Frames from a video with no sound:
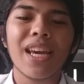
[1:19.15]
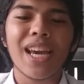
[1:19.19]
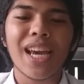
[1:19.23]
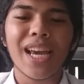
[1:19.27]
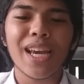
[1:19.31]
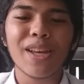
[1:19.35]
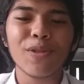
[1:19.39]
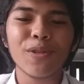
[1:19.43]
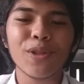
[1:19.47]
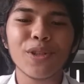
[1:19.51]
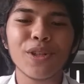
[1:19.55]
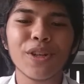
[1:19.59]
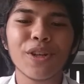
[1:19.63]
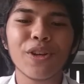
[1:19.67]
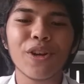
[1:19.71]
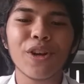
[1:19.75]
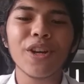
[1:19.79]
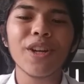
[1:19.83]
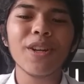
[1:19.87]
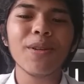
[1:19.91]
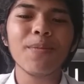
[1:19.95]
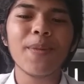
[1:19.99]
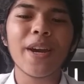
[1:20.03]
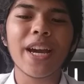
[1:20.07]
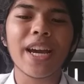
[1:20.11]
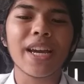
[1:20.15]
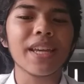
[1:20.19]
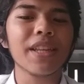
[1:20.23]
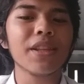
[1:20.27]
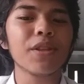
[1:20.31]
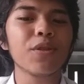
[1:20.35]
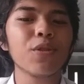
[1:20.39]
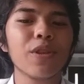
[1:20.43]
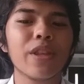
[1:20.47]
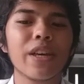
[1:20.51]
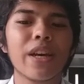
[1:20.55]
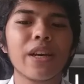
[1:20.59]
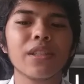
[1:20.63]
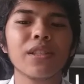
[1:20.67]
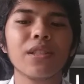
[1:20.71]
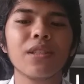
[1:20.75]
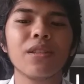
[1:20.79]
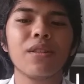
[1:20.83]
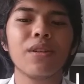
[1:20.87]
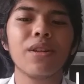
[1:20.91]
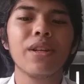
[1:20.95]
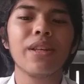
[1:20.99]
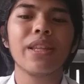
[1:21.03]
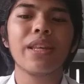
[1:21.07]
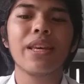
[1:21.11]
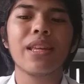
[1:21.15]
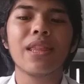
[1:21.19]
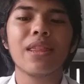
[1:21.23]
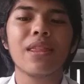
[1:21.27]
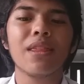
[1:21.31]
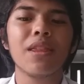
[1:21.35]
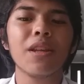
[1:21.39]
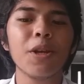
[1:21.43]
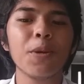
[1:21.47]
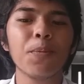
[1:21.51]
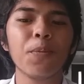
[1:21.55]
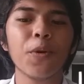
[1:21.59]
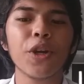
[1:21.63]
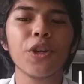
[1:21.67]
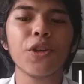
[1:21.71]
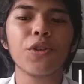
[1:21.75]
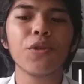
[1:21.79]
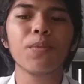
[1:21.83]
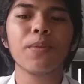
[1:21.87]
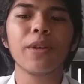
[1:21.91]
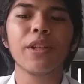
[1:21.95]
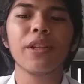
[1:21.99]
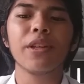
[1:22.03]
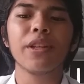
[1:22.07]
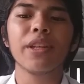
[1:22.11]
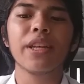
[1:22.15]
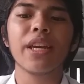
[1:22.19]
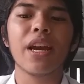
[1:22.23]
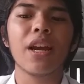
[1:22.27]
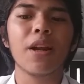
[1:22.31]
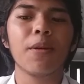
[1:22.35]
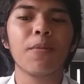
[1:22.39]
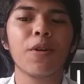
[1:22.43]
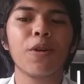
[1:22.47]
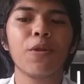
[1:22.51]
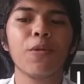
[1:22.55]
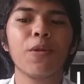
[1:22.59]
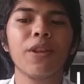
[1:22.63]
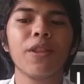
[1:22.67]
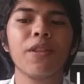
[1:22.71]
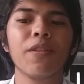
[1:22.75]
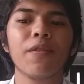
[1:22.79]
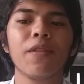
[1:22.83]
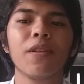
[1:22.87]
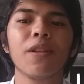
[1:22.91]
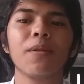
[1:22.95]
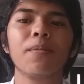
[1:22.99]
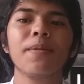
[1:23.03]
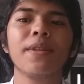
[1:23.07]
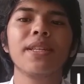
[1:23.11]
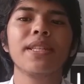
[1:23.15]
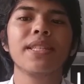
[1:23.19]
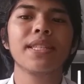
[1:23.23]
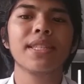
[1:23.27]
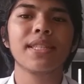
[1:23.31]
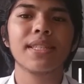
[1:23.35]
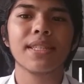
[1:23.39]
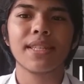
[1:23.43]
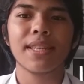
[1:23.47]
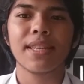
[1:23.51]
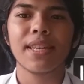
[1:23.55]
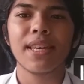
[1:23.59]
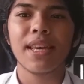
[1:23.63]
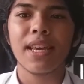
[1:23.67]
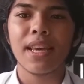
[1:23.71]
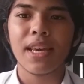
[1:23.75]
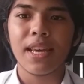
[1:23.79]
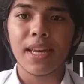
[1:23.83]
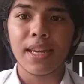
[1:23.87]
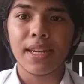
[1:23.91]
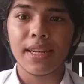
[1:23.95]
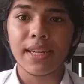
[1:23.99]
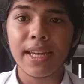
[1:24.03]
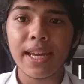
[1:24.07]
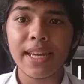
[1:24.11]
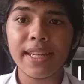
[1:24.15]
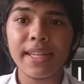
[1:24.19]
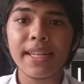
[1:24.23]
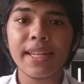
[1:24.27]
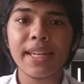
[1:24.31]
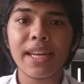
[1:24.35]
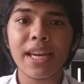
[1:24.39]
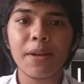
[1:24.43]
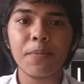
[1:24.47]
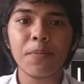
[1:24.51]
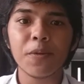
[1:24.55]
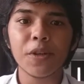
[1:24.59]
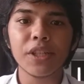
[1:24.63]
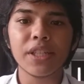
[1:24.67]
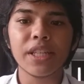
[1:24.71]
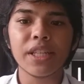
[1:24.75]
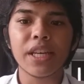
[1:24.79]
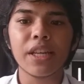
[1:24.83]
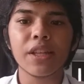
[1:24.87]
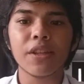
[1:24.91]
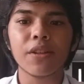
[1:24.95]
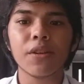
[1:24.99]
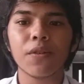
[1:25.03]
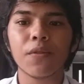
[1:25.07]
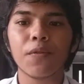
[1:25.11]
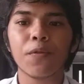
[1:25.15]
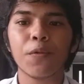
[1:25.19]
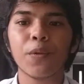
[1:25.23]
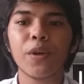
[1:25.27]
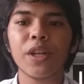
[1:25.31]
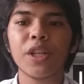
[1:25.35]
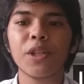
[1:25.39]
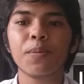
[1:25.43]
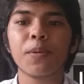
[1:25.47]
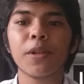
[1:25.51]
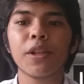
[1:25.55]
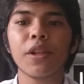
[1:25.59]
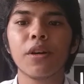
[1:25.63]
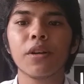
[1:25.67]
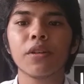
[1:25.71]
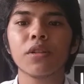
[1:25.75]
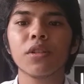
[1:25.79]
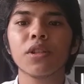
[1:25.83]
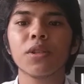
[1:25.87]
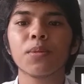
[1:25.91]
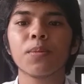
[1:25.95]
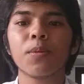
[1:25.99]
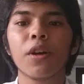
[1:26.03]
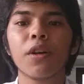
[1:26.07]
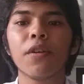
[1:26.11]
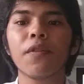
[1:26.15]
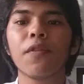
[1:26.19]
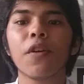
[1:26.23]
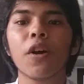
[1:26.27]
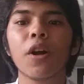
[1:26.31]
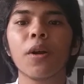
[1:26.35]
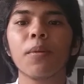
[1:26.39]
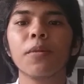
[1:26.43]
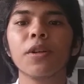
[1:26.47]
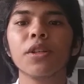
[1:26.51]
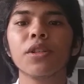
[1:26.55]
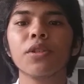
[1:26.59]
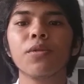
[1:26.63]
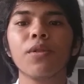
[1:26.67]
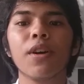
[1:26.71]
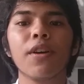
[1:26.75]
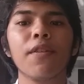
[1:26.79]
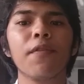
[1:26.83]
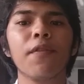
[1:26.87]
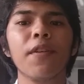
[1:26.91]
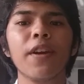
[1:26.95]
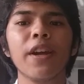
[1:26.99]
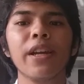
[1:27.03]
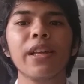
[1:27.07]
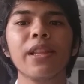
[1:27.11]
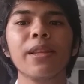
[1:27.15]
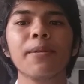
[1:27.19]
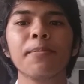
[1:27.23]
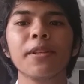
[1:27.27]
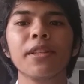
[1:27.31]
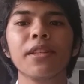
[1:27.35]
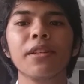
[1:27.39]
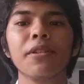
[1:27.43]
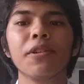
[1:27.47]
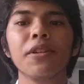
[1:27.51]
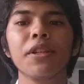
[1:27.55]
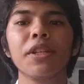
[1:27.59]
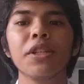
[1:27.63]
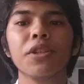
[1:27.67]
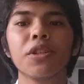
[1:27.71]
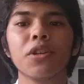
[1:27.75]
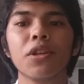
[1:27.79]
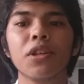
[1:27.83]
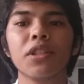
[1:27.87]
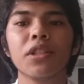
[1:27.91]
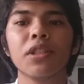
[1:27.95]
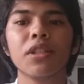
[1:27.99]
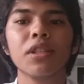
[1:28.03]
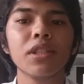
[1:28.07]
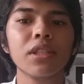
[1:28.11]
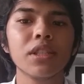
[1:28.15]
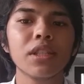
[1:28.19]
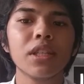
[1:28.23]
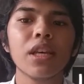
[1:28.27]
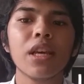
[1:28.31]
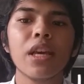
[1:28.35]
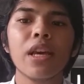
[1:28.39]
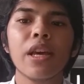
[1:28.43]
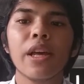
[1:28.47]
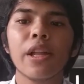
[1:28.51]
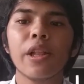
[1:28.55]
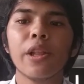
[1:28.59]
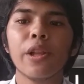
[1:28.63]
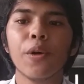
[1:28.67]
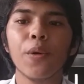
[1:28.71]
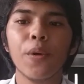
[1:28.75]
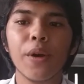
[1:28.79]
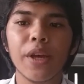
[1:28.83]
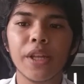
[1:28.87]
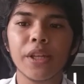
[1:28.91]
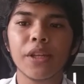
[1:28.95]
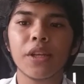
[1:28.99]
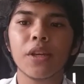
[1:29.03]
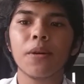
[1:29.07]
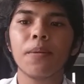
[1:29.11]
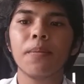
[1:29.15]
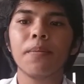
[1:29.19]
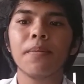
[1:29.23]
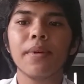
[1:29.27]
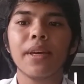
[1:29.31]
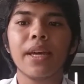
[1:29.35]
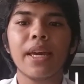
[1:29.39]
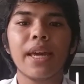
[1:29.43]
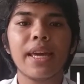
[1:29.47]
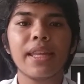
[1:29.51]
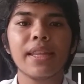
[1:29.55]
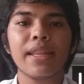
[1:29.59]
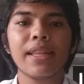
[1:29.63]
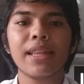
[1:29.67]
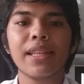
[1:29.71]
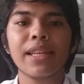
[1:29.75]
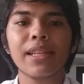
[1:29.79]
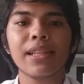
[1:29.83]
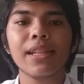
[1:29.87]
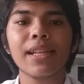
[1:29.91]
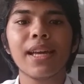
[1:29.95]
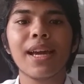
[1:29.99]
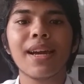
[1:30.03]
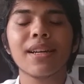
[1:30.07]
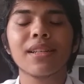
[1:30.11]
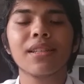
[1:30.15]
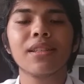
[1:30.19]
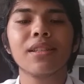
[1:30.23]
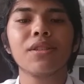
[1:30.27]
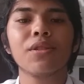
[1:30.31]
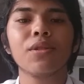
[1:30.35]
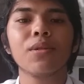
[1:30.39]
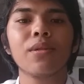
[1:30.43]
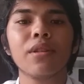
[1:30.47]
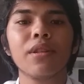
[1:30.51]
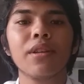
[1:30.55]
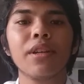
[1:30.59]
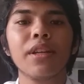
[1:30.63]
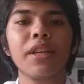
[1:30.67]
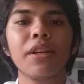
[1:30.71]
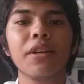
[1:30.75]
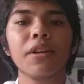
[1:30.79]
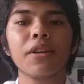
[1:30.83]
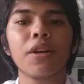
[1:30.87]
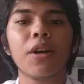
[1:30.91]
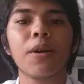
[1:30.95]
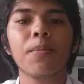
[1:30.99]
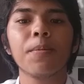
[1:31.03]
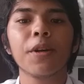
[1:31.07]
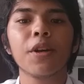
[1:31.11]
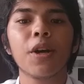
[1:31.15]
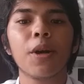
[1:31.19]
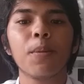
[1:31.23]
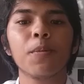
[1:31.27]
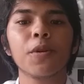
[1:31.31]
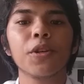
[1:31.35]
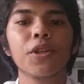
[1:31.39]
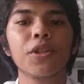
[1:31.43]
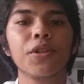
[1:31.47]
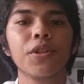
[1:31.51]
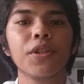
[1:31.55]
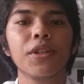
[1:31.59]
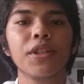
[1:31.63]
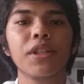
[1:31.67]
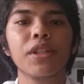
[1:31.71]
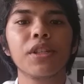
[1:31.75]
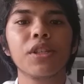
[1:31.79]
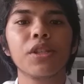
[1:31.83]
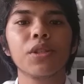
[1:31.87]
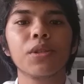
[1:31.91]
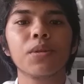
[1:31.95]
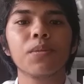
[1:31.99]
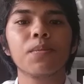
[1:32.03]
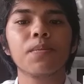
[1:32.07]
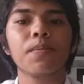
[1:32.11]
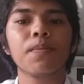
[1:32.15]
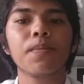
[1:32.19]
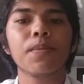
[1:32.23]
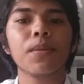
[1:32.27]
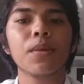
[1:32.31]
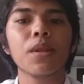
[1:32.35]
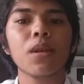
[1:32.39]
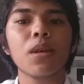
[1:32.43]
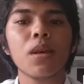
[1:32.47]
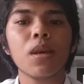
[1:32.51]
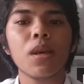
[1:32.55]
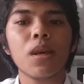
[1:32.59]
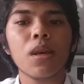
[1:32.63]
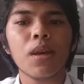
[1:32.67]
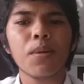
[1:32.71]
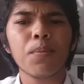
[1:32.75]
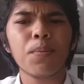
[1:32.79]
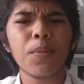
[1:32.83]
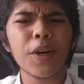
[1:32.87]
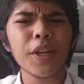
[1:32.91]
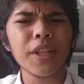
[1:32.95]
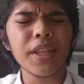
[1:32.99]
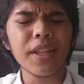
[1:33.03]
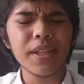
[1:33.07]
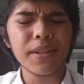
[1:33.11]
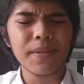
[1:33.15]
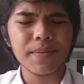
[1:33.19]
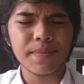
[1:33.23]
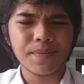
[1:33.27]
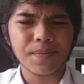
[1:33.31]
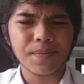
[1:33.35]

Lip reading: It was recorded back in 2003 that 3.2 million carabao were in the Philippines, 99% of which belong to small farmers who have very limited resources, low income, and little access to other economic opportunities. But